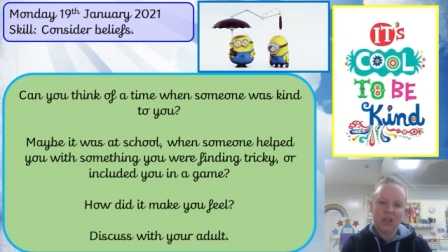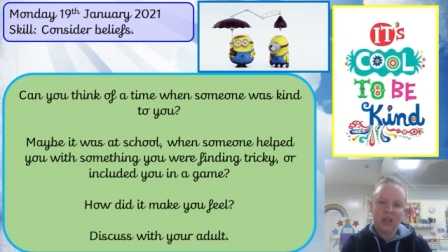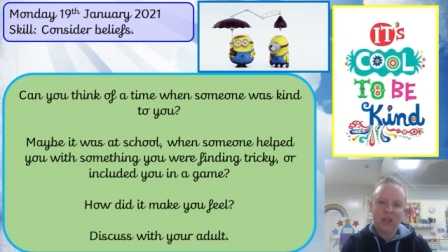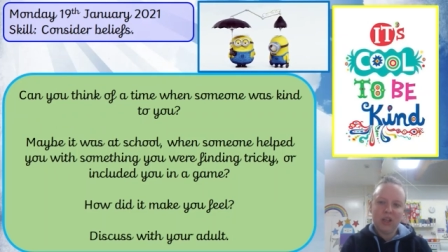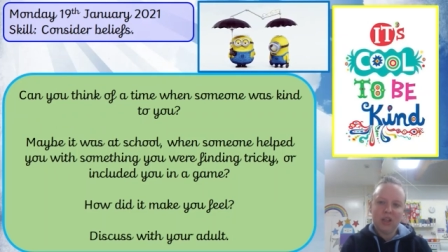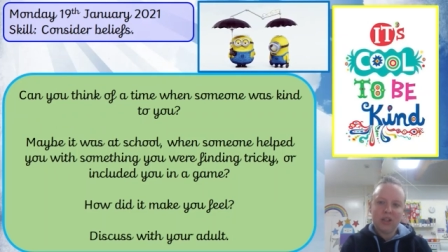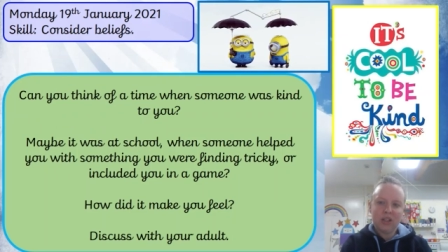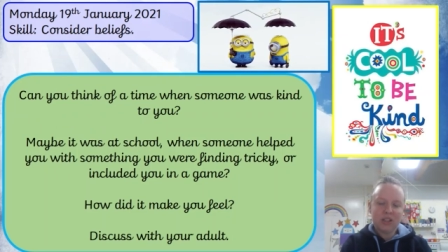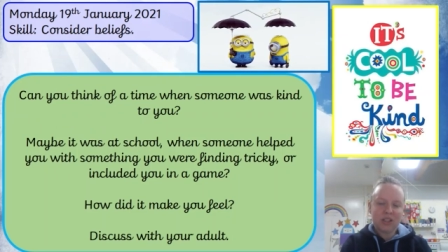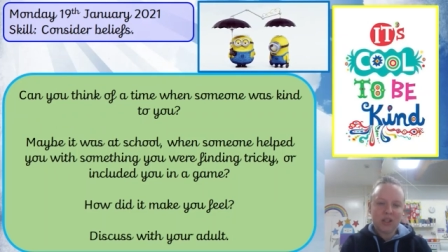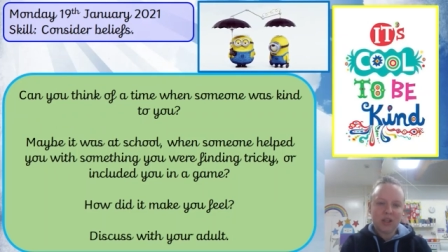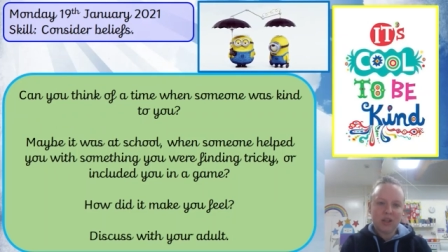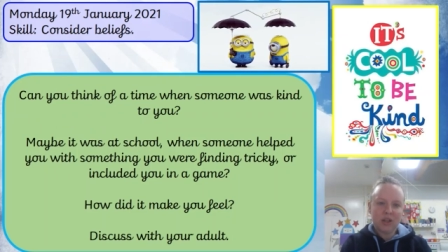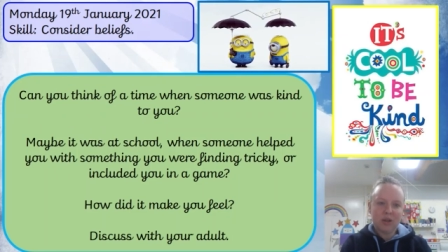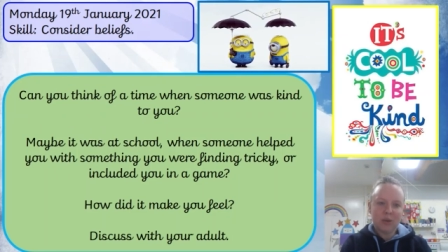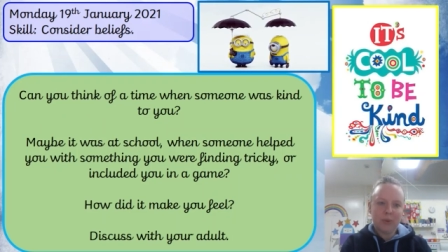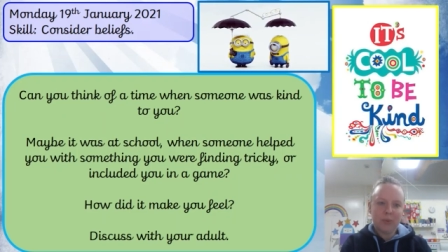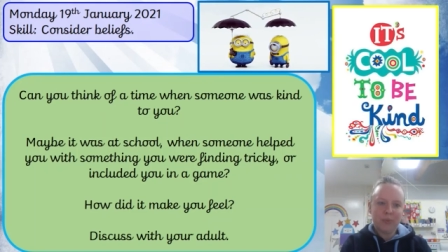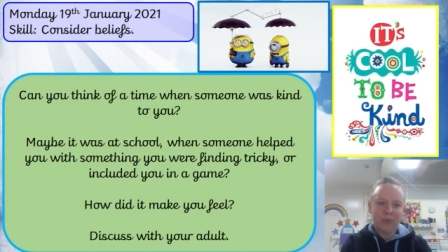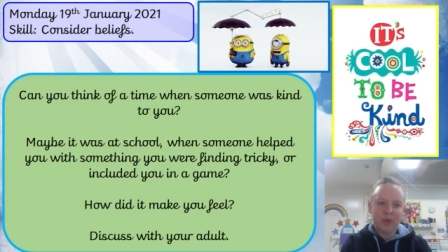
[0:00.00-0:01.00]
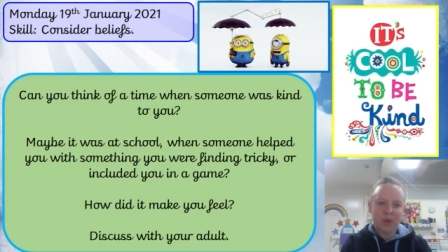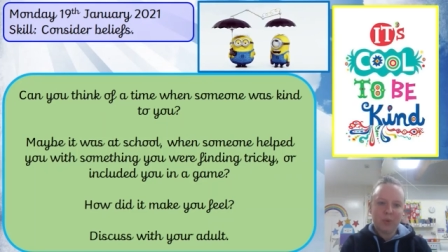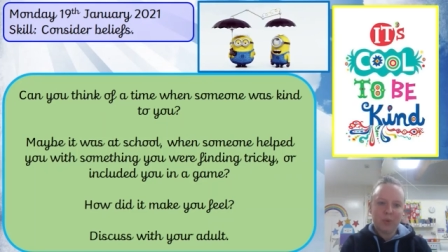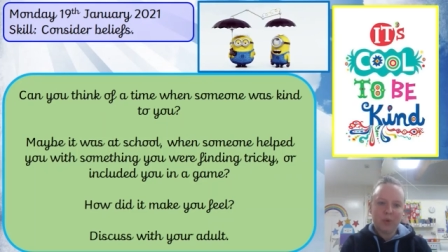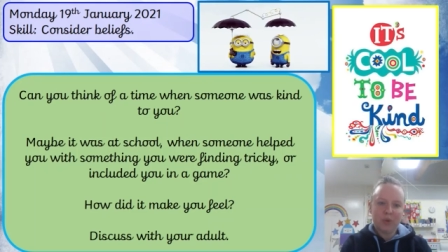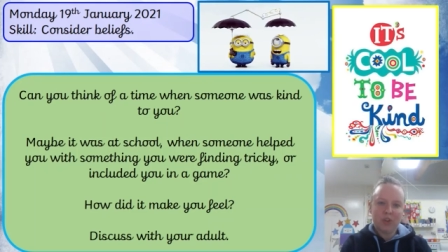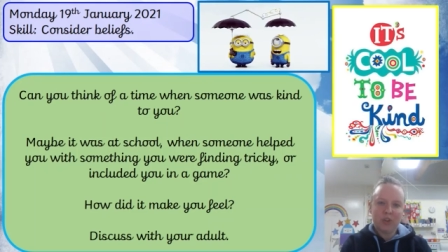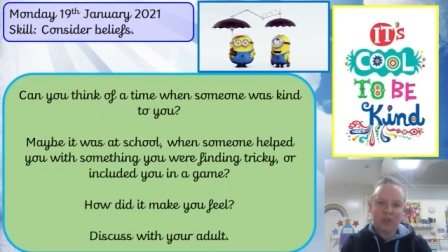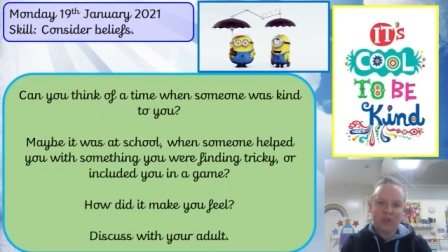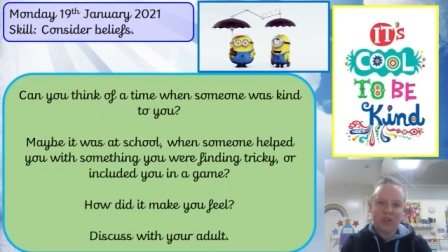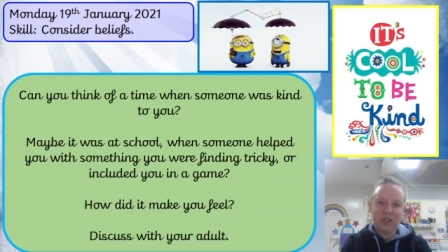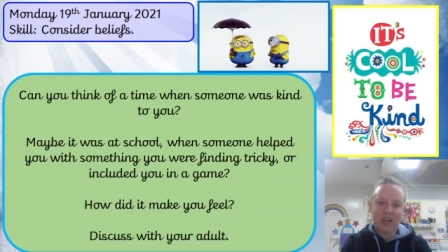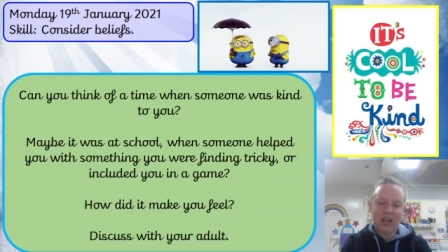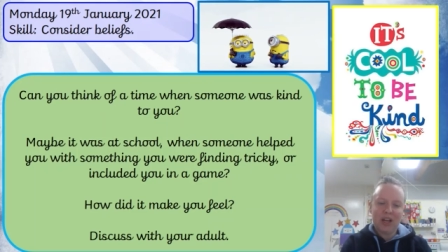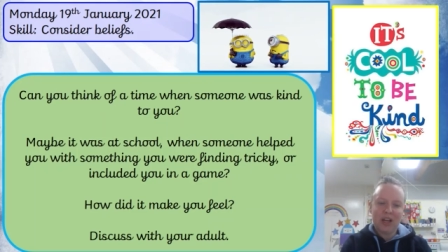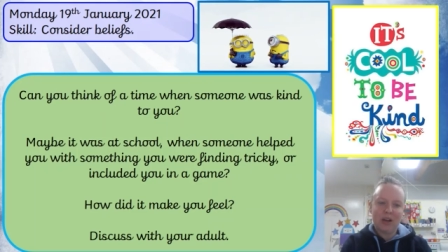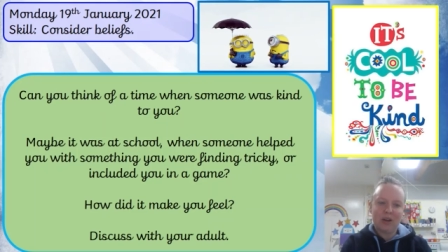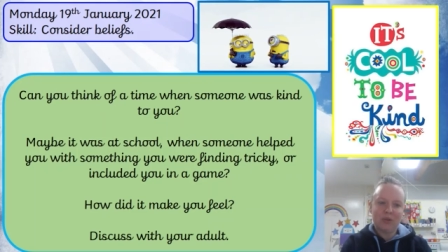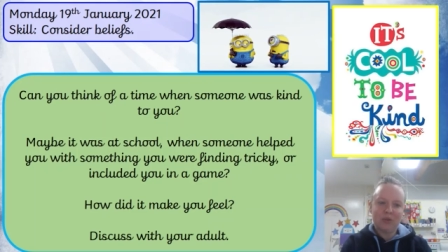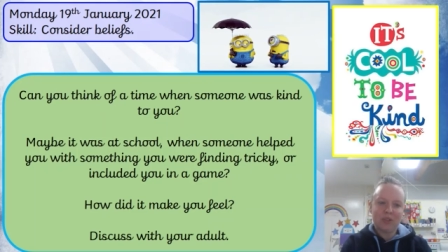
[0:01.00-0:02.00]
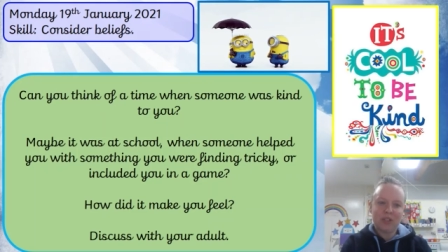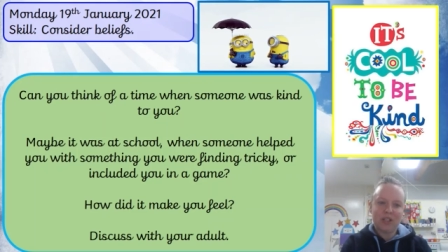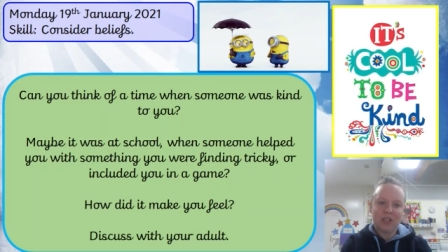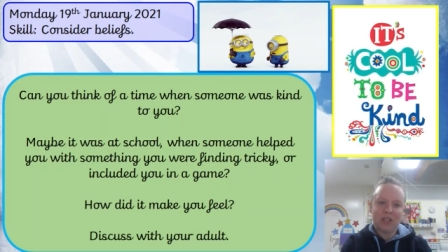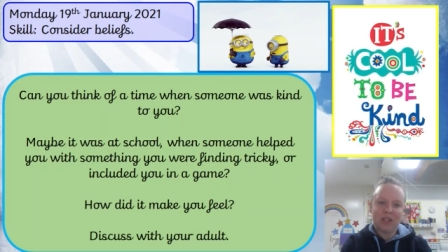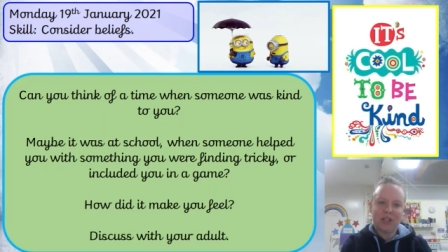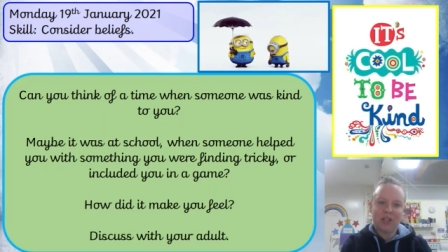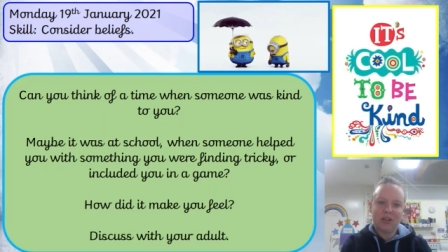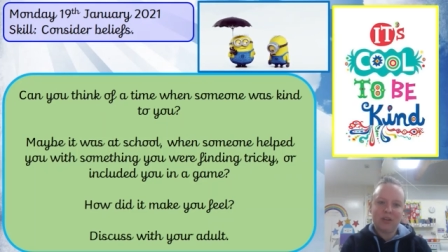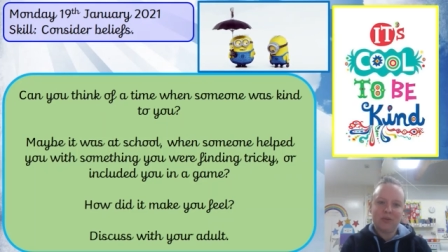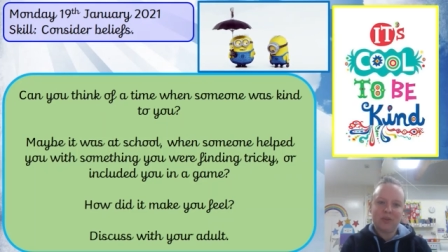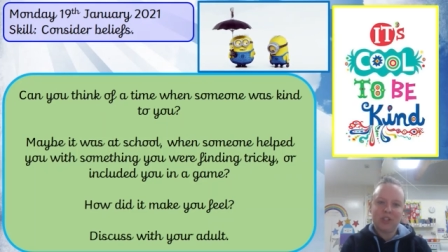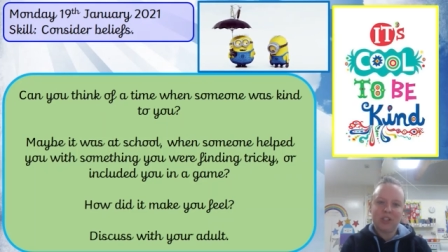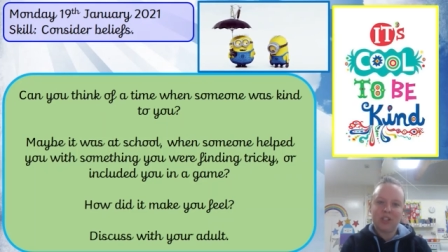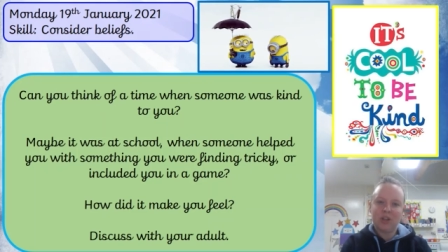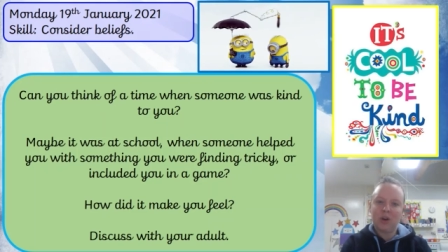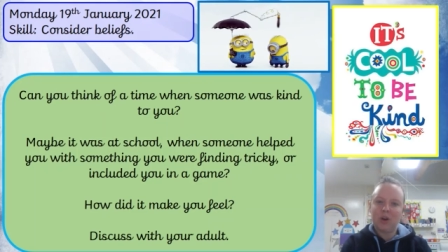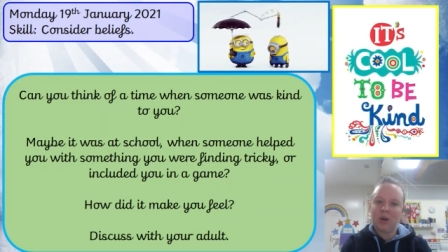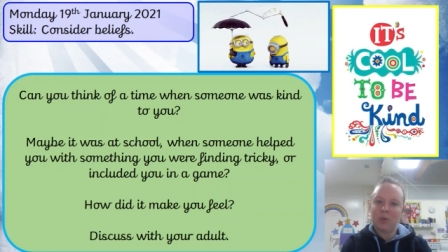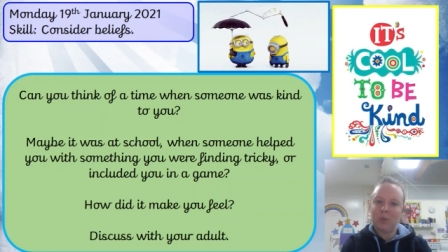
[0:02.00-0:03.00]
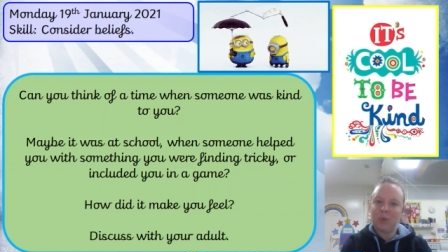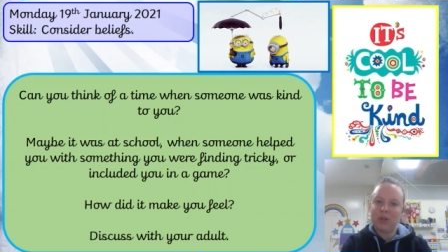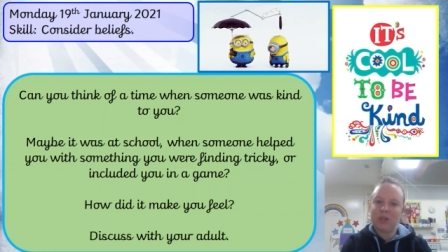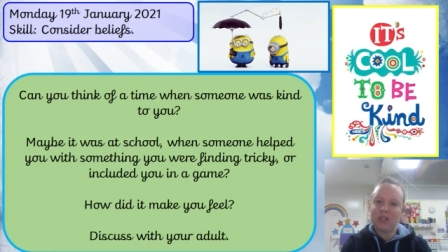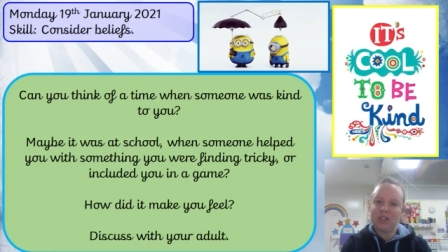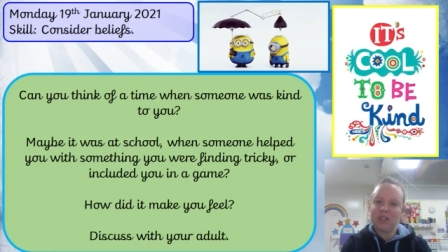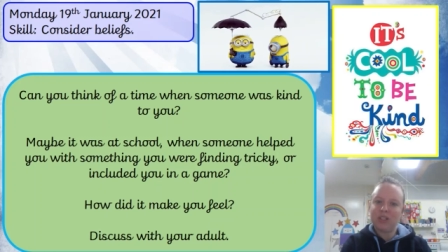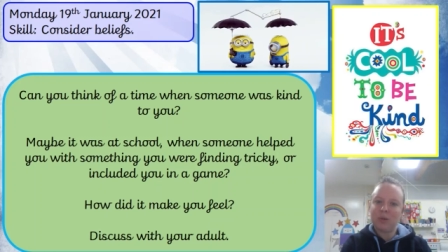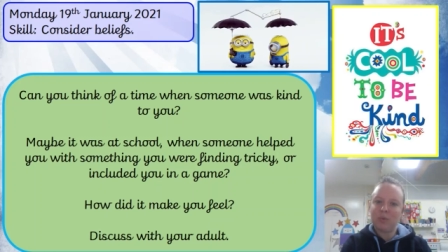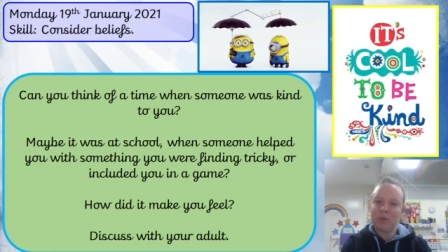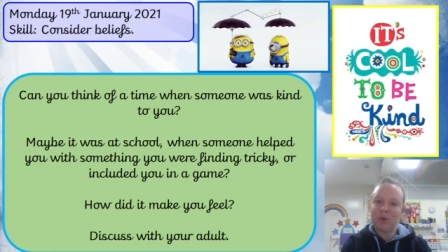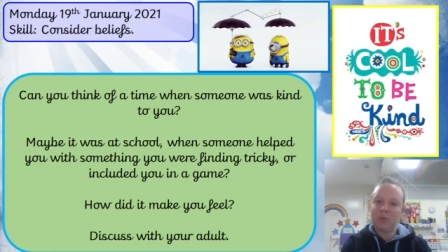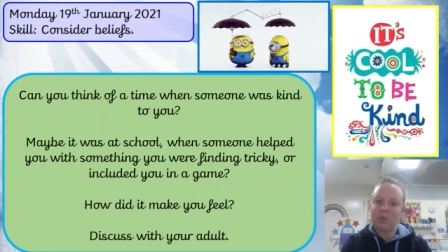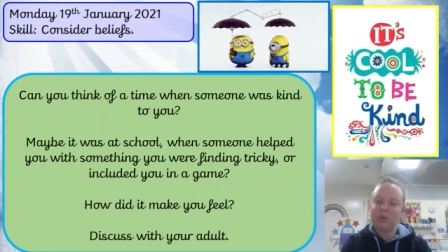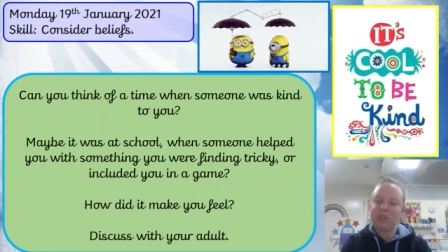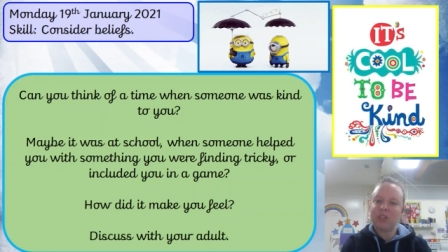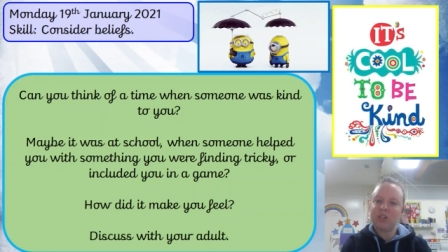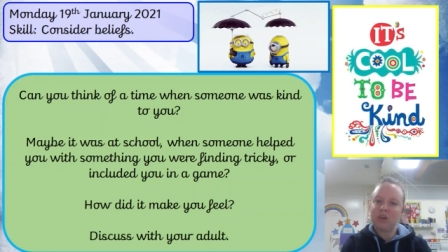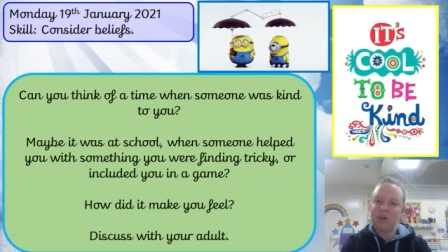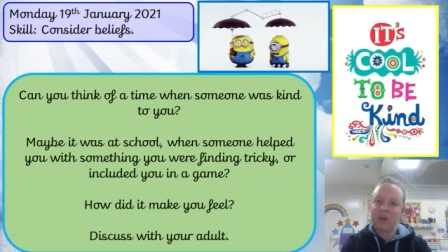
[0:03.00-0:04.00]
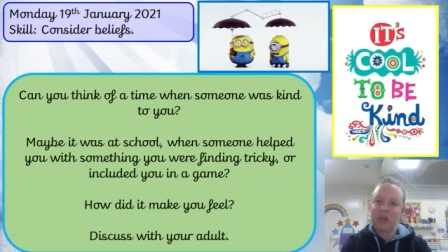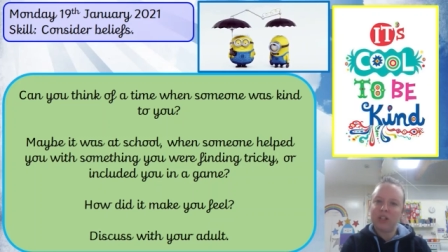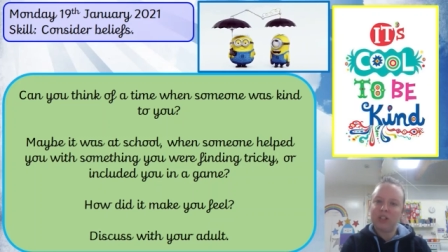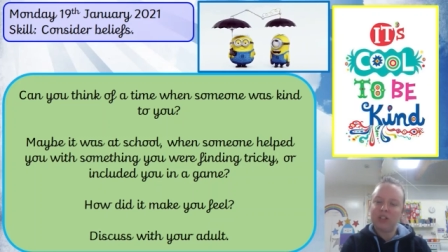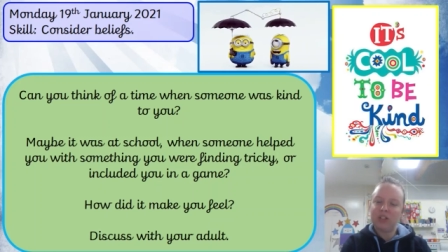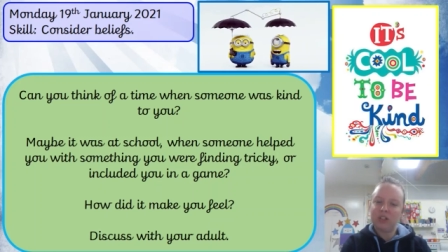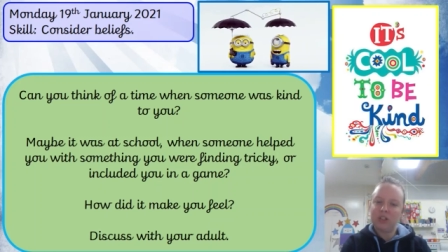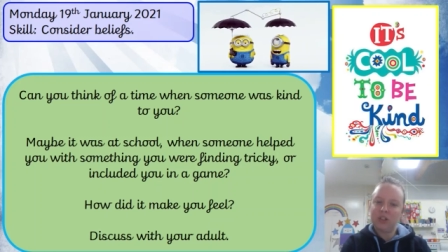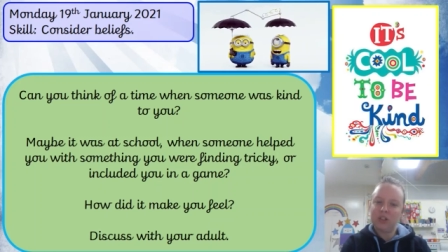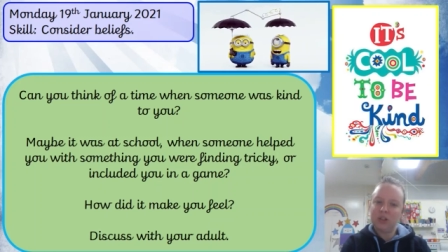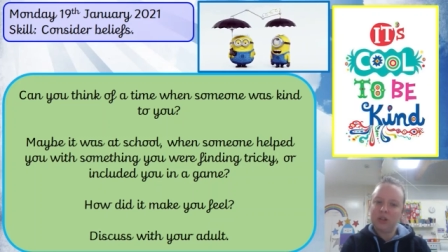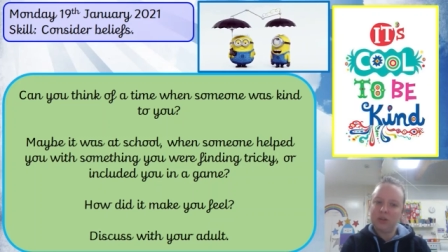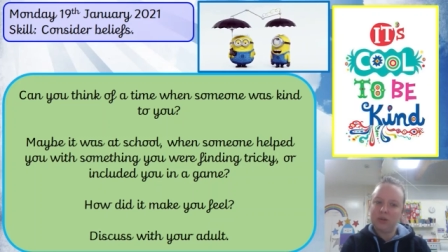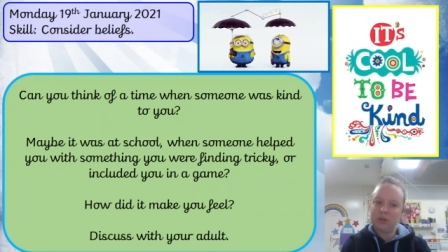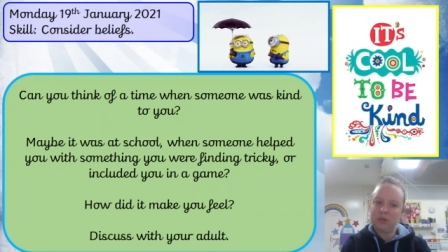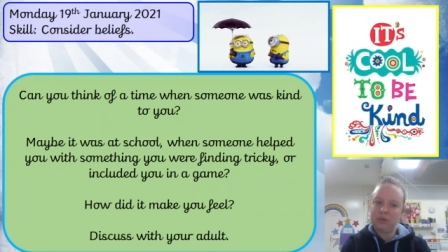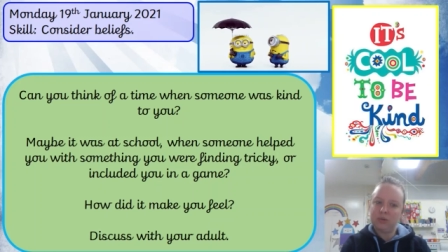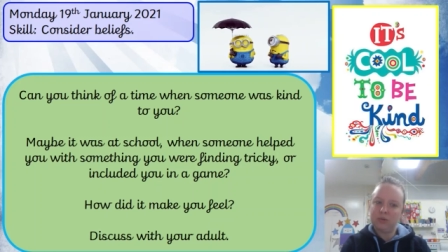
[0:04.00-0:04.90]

So I want you now to think of a time when someone was kind to you.